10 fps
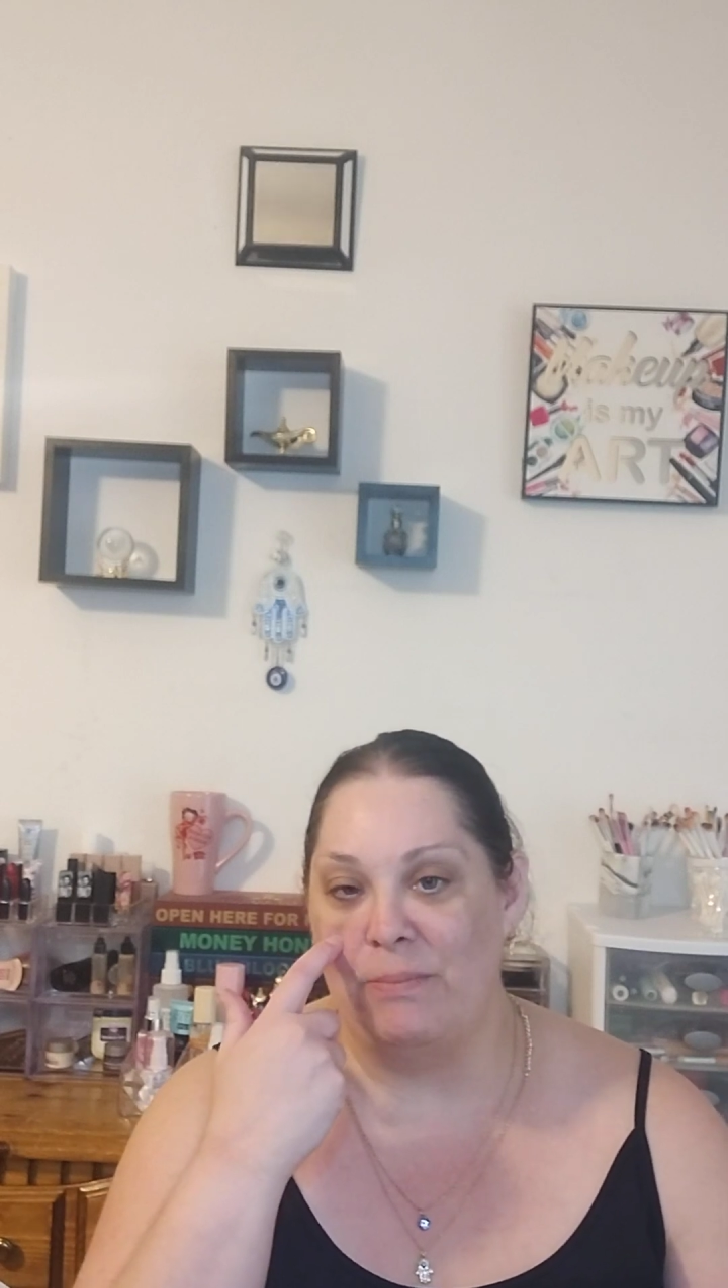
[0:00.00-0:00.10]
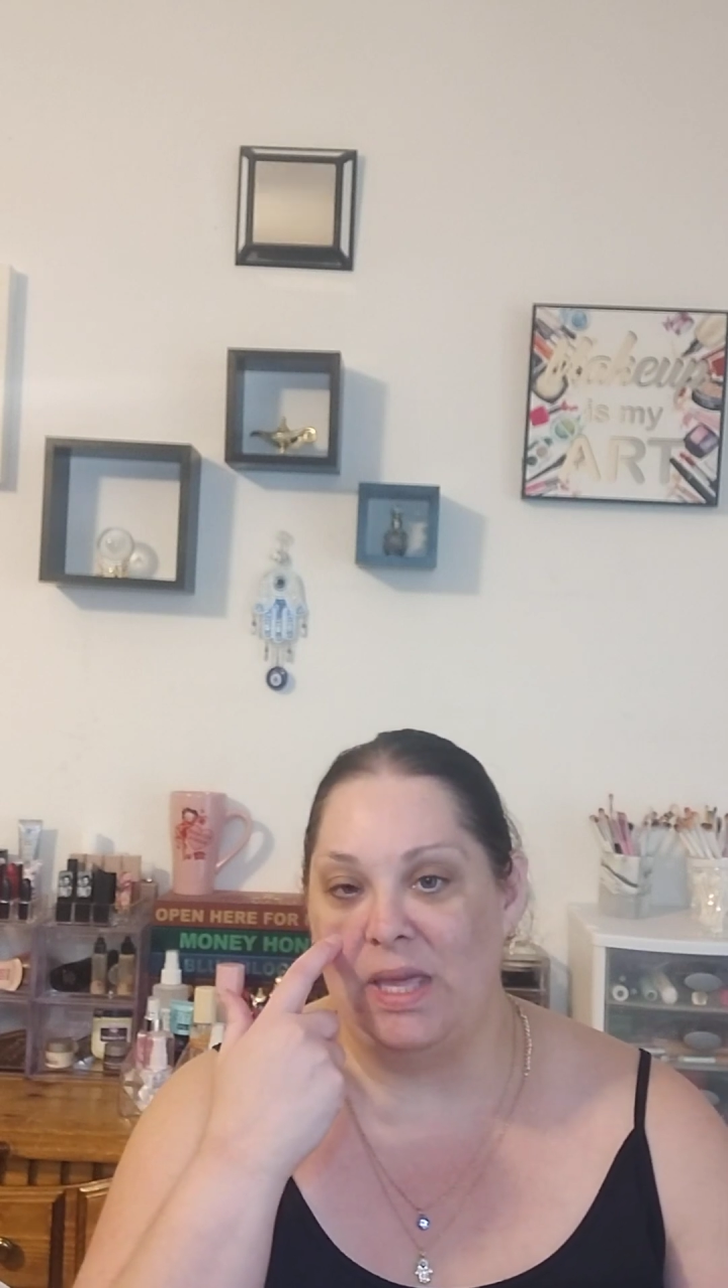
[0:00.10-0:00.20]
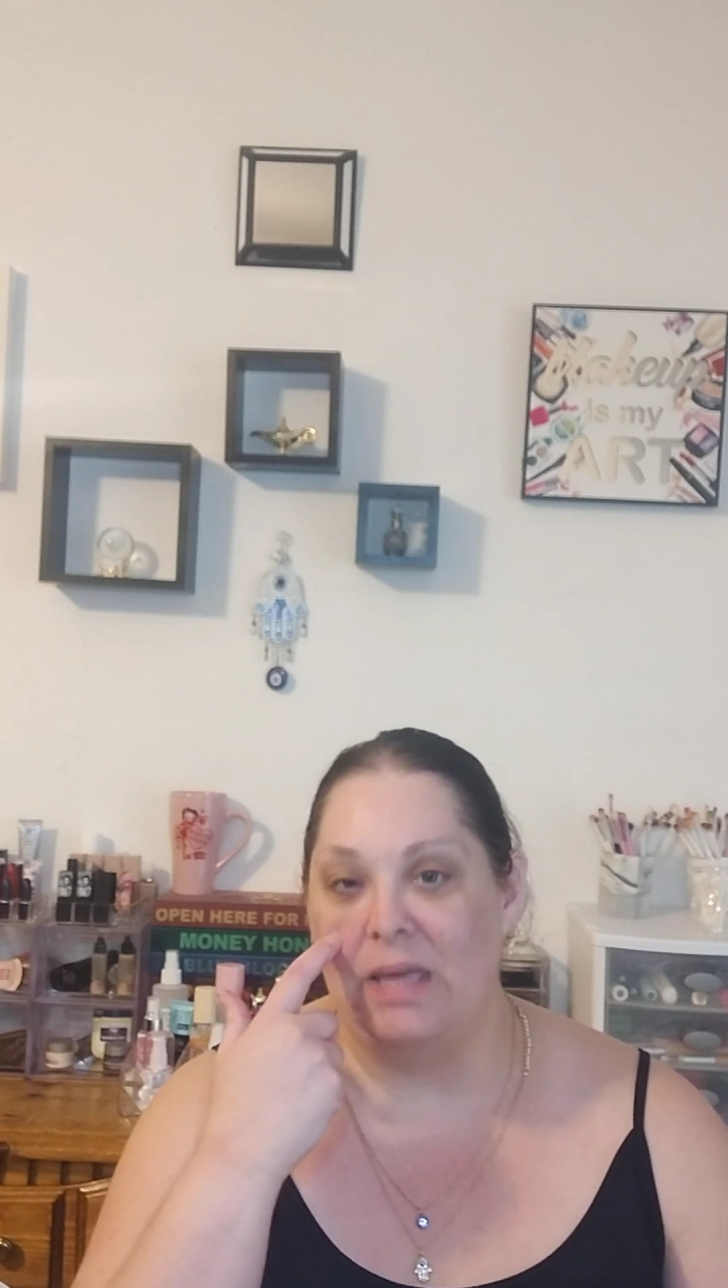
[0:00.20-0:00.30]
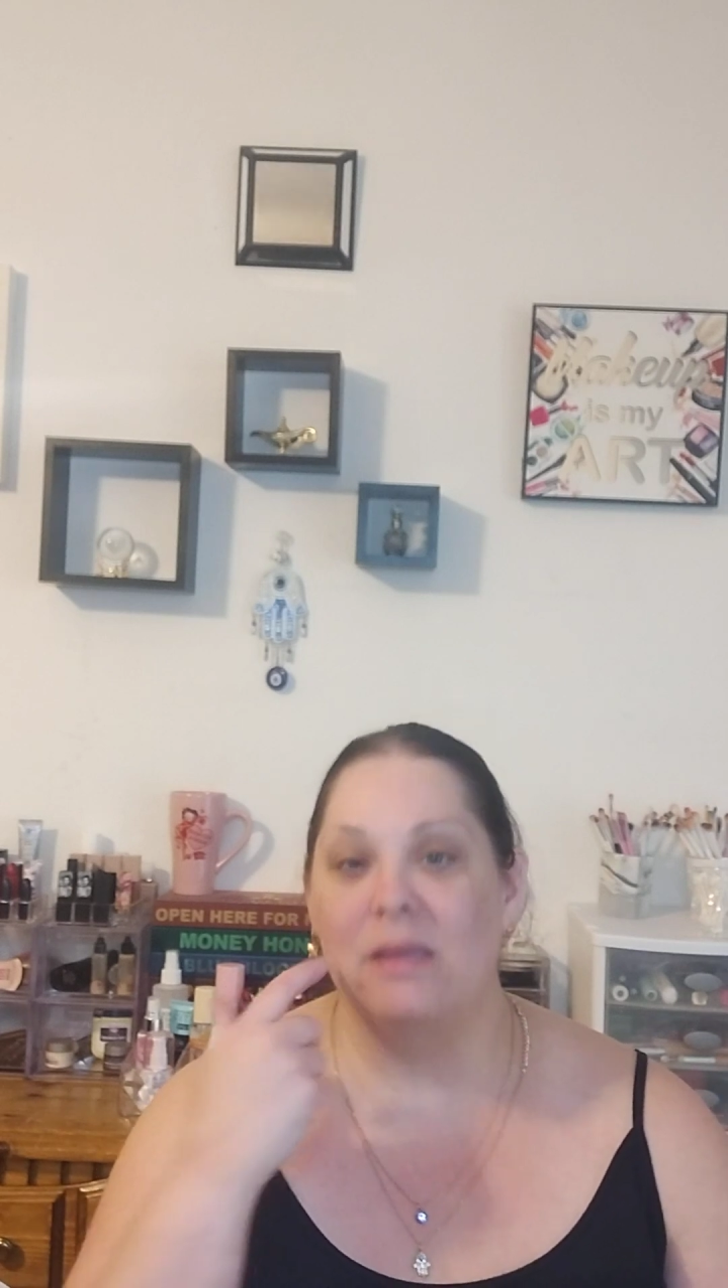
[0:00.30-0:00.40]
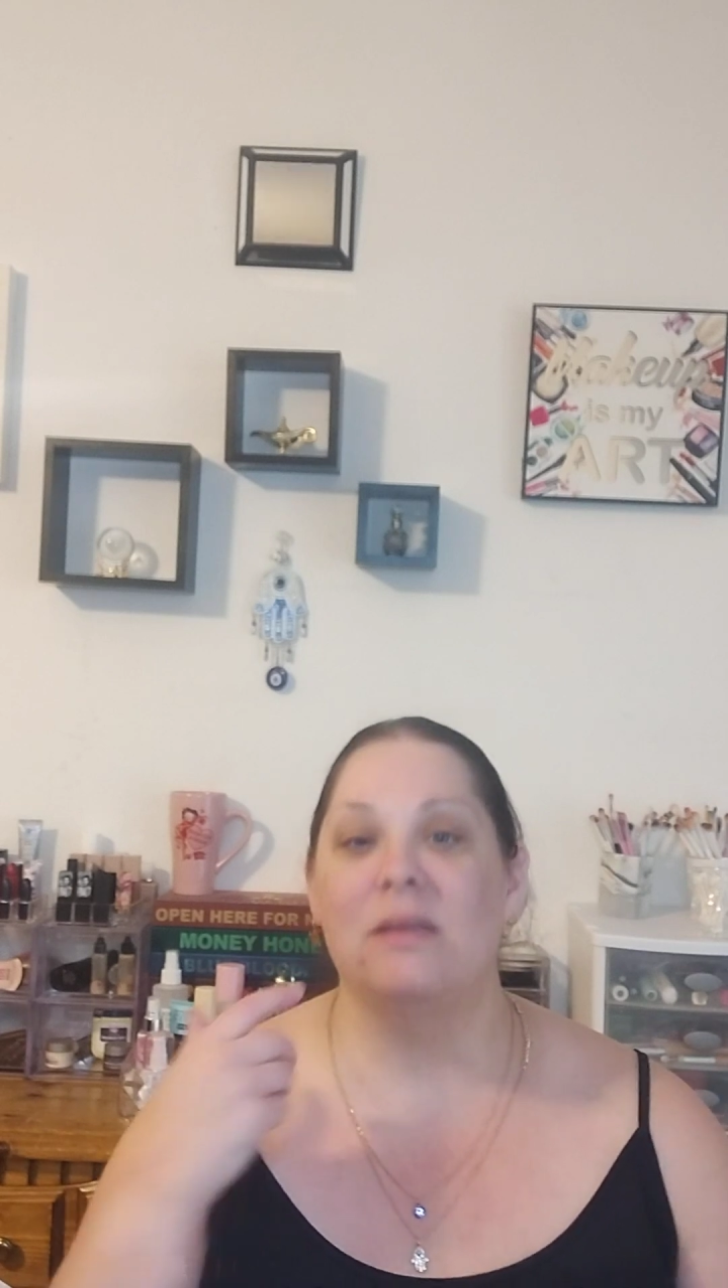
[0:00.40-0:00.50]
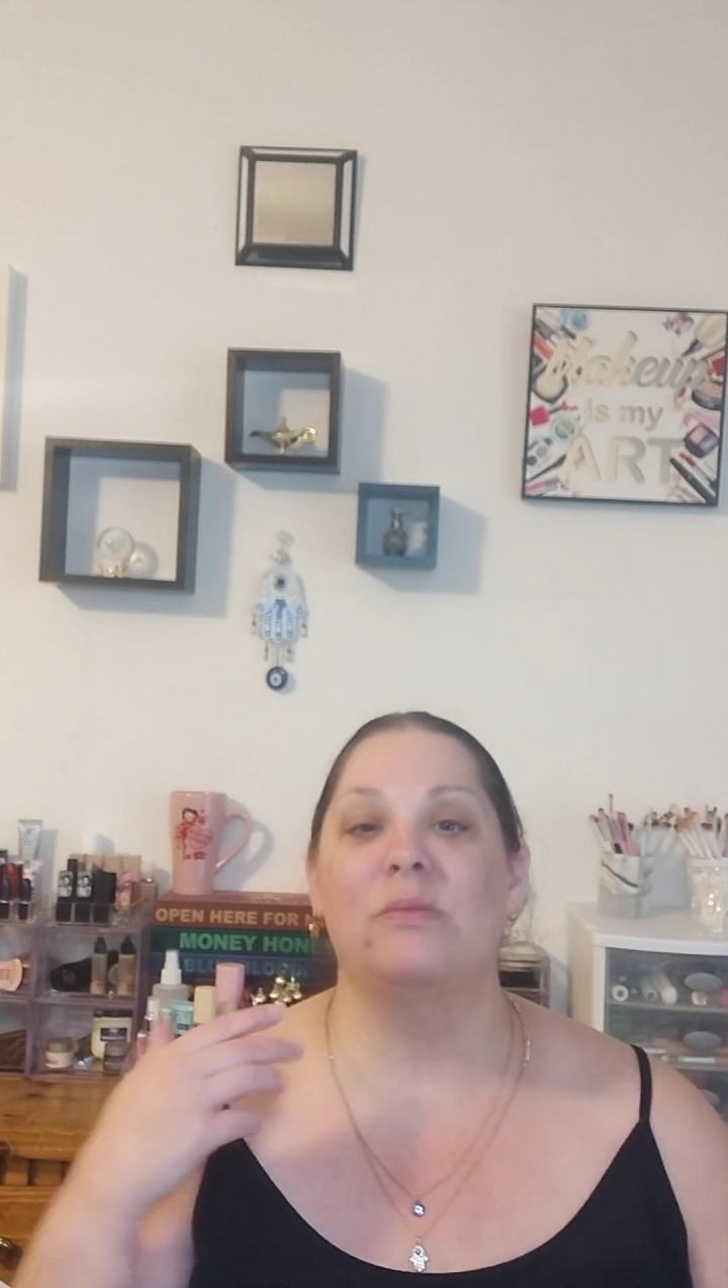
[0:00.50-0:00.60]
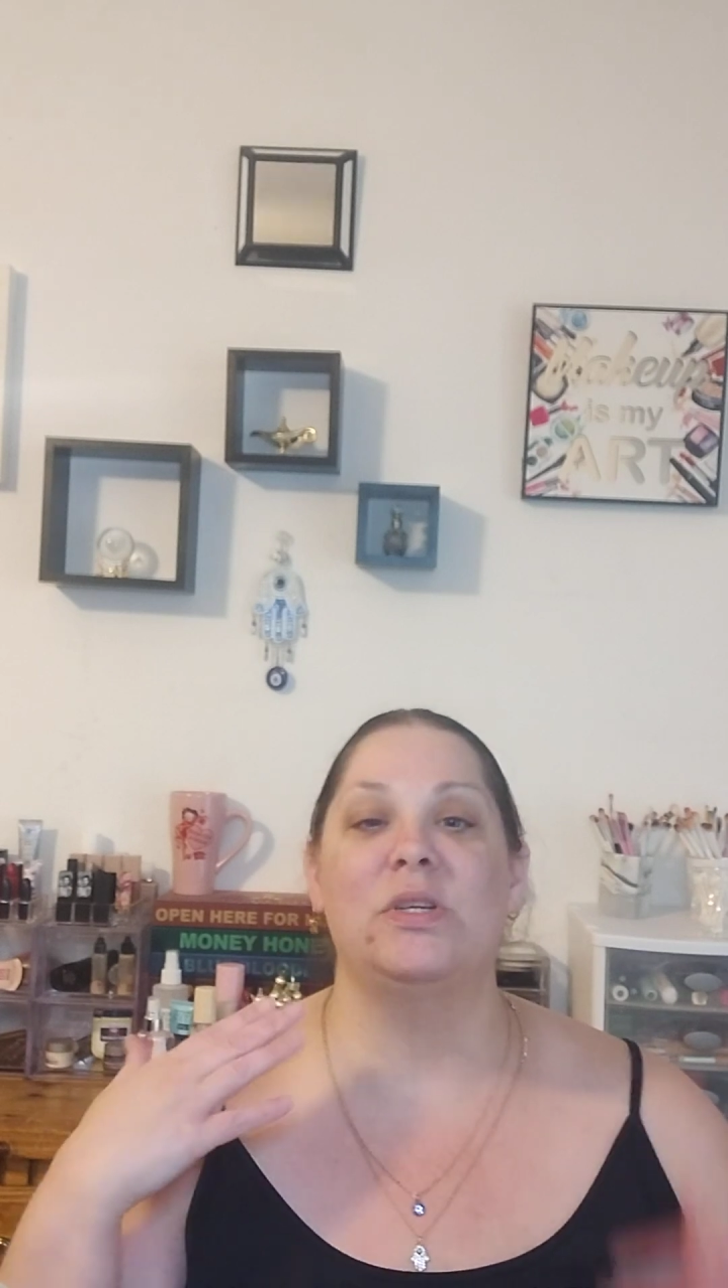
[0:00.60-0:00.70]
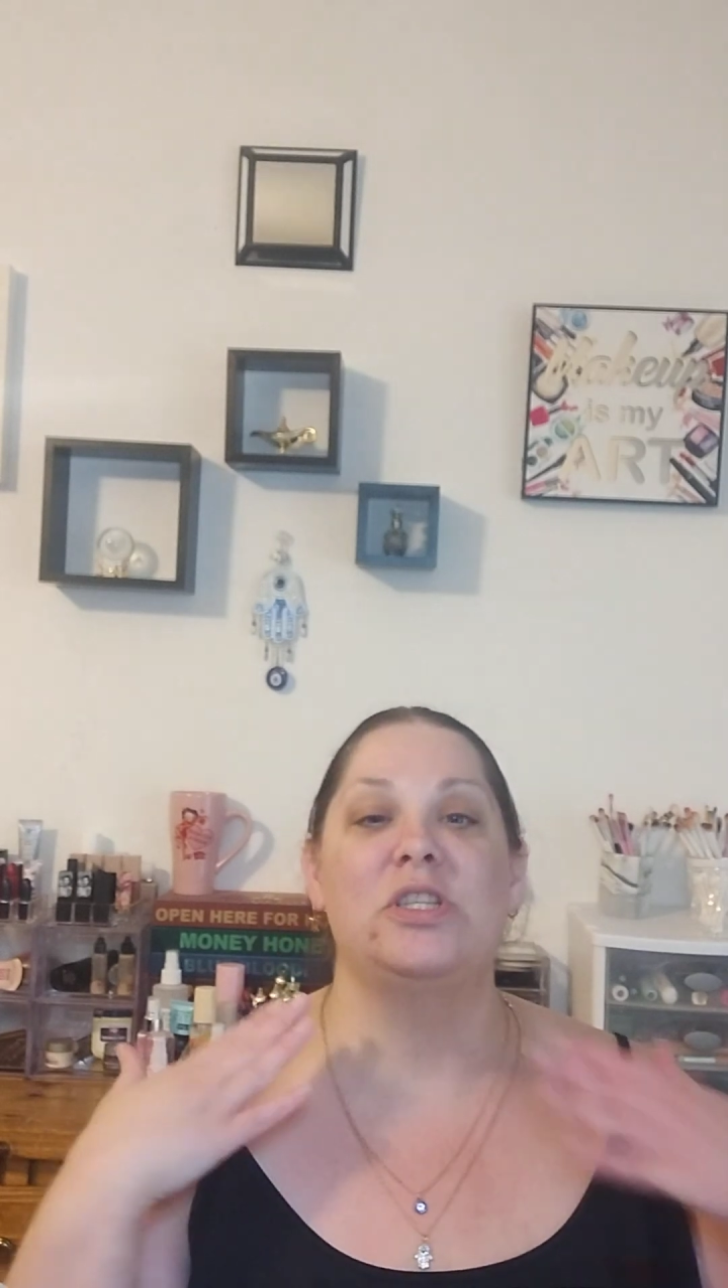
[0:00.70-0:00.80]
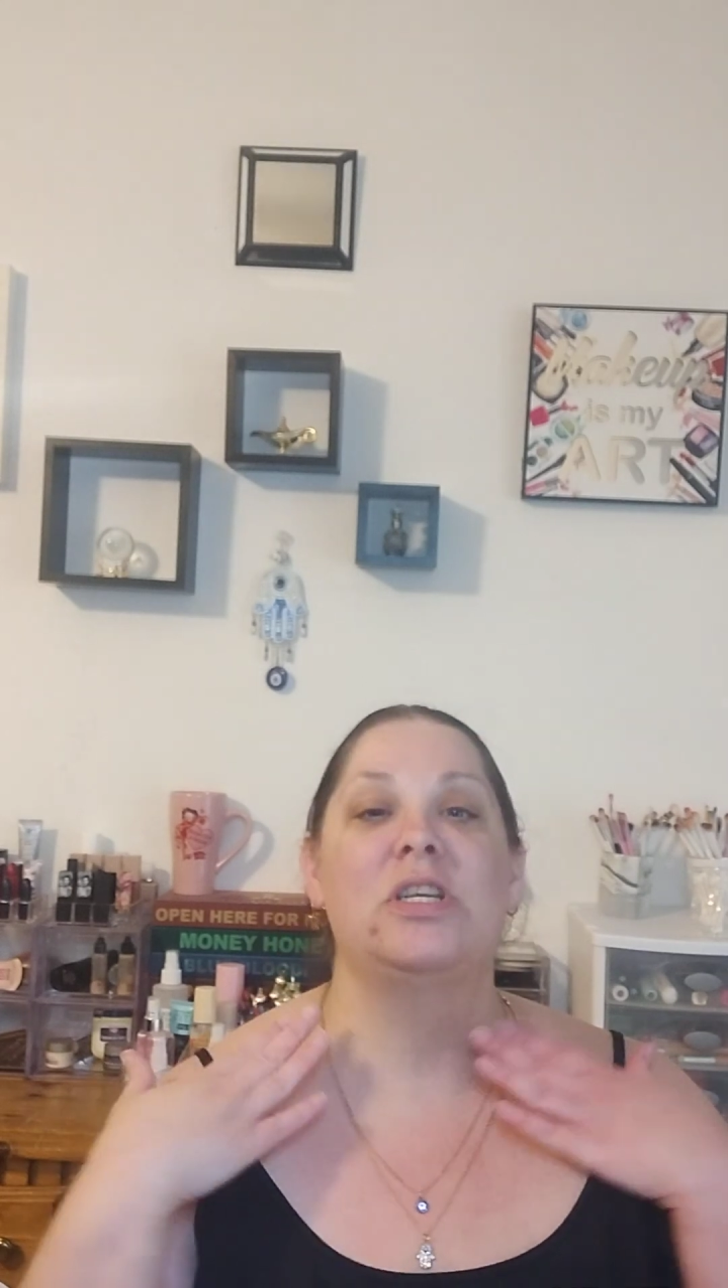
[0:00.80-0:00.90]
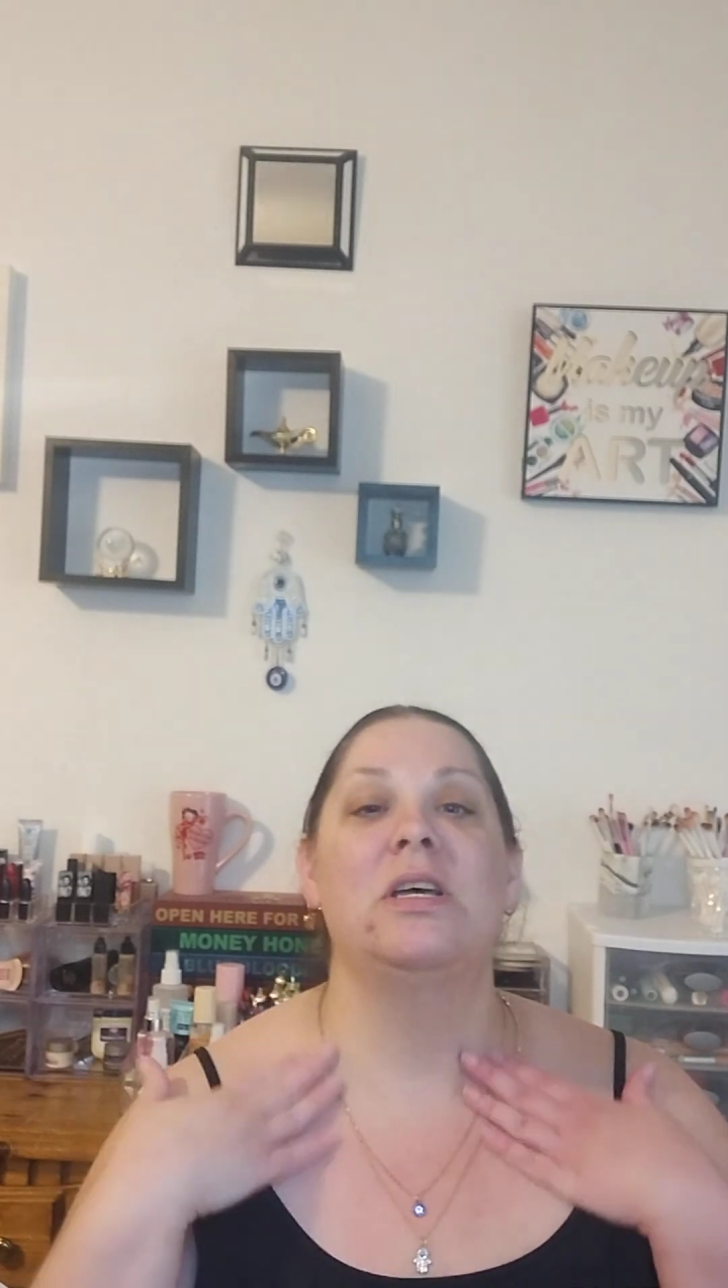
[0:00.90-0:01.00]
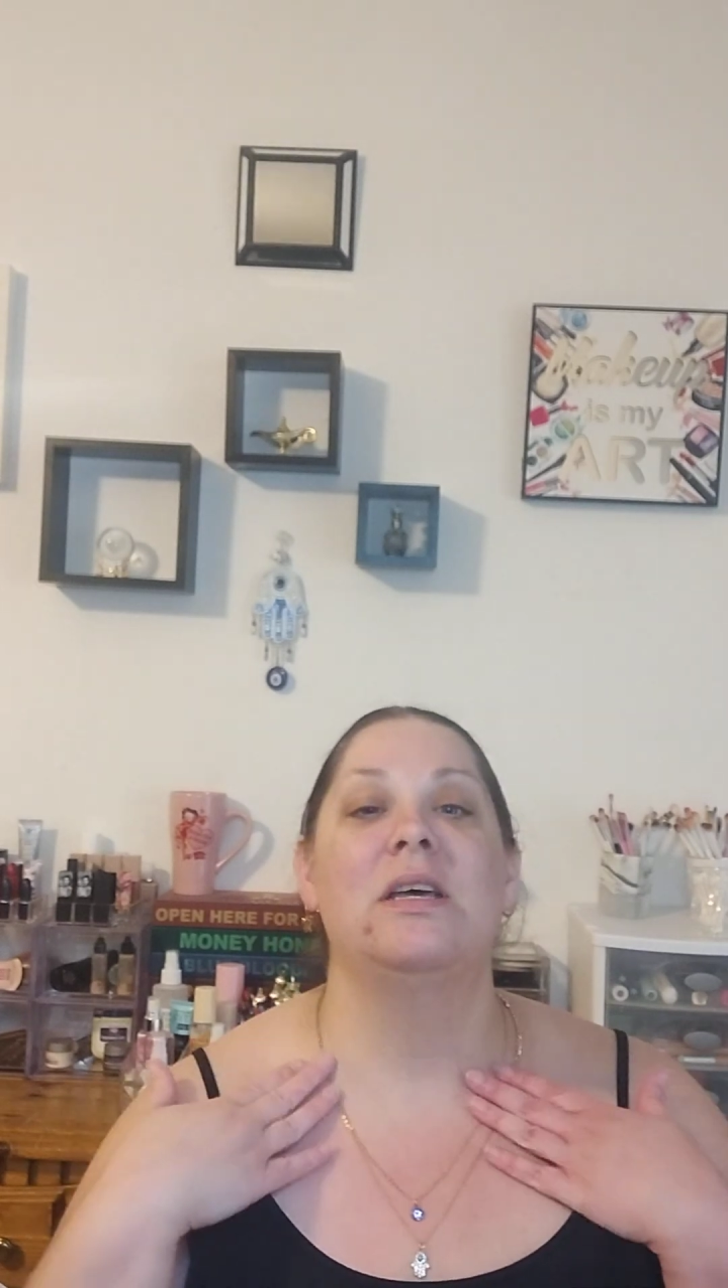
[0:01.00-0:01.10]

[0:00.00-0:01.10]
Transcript: me, which